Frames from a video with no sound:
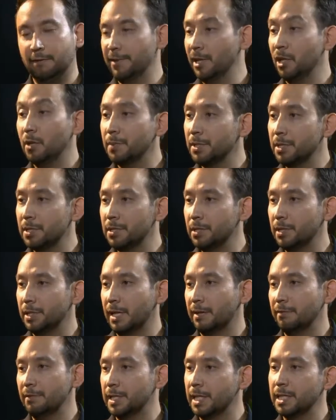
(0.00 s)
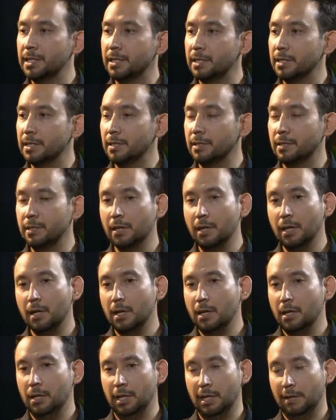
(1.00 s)
developers, you can have testers,
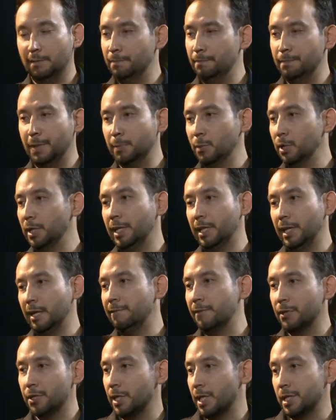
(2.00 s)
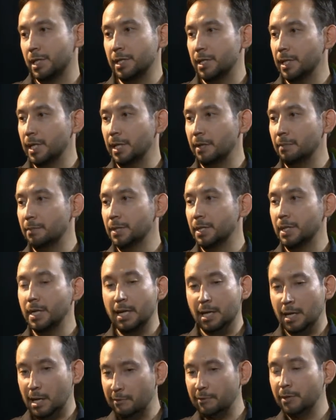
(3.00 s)
you can have people in infrastructure teams,
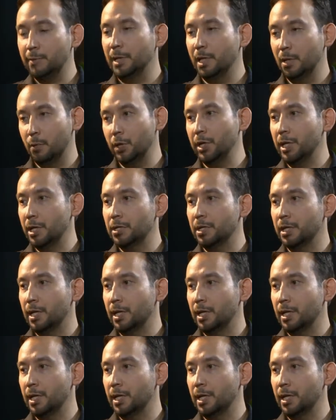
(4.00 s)
everybody working